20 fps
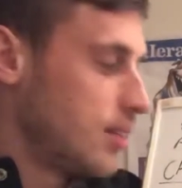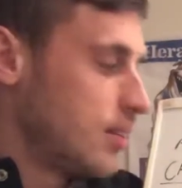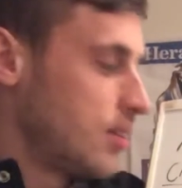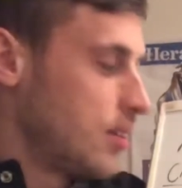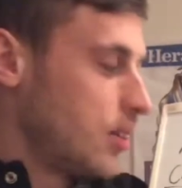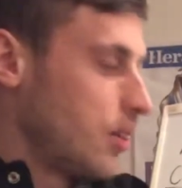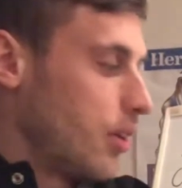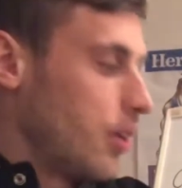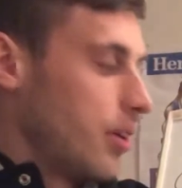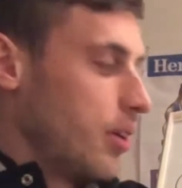
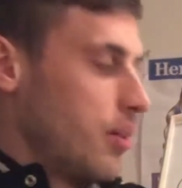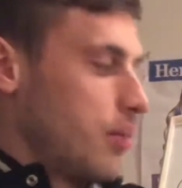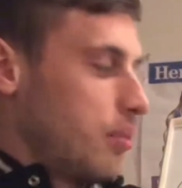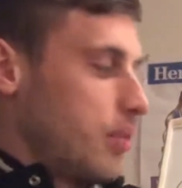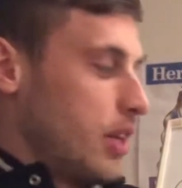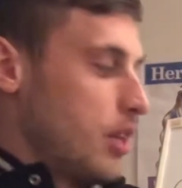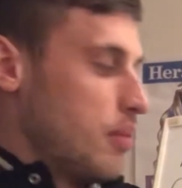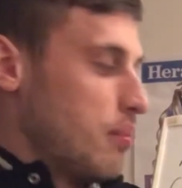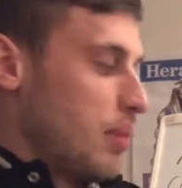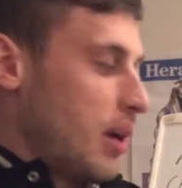So
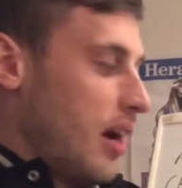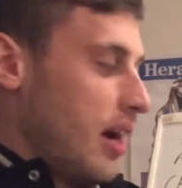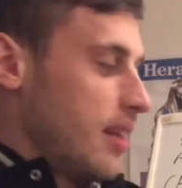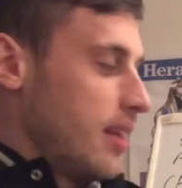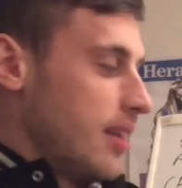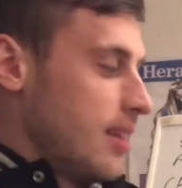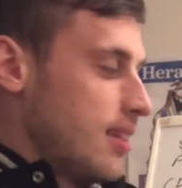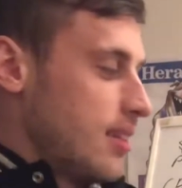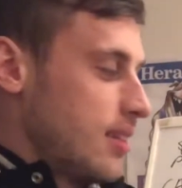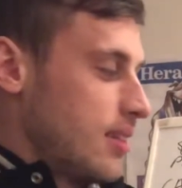when you buy
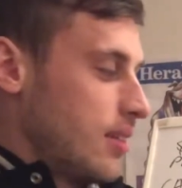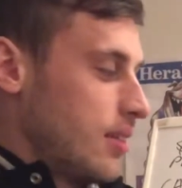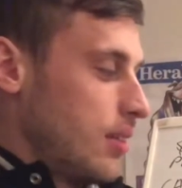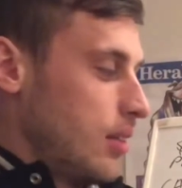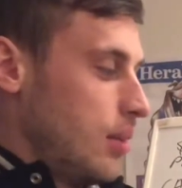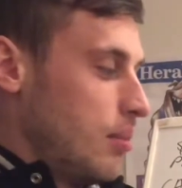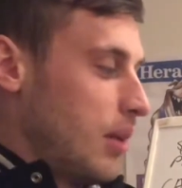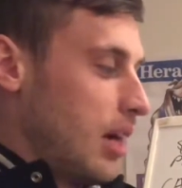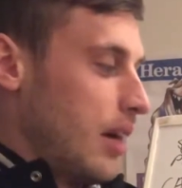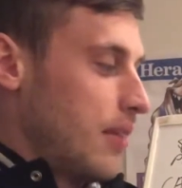this,
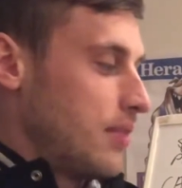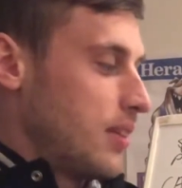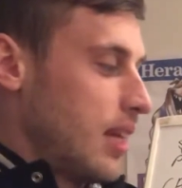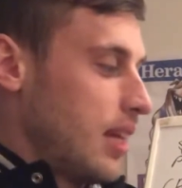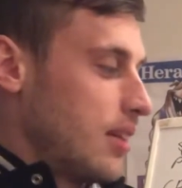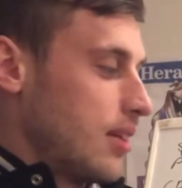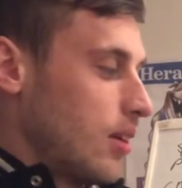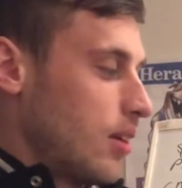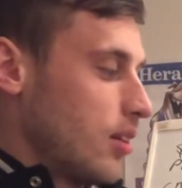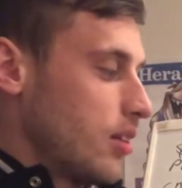you might have
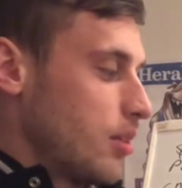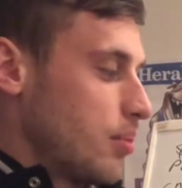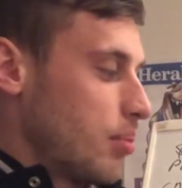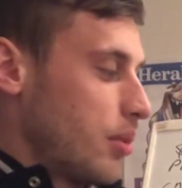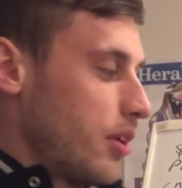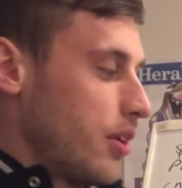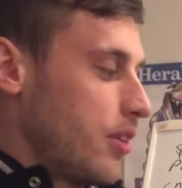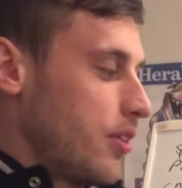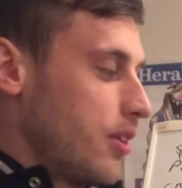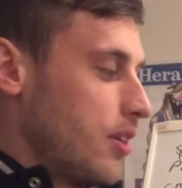$10 of
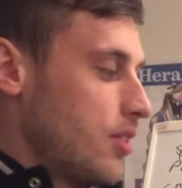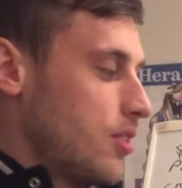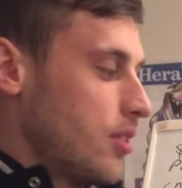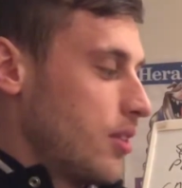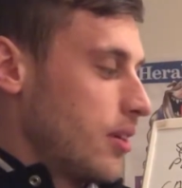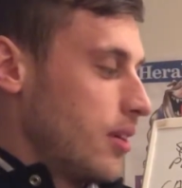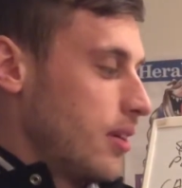brokerage